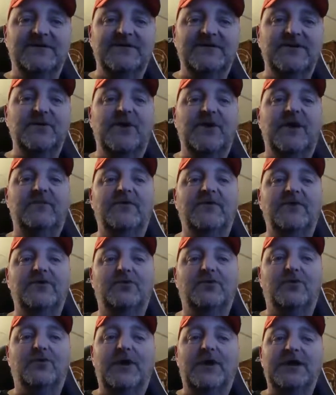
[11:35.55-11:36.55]
You have a
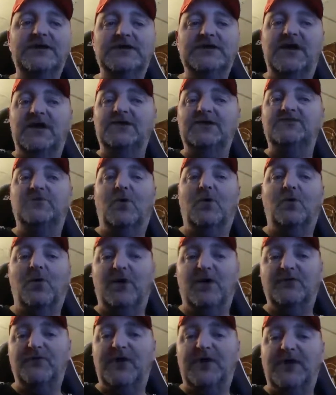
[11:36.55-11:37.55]
great night,
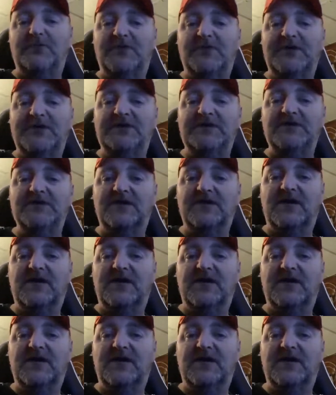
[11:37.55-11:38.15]
Dromar family.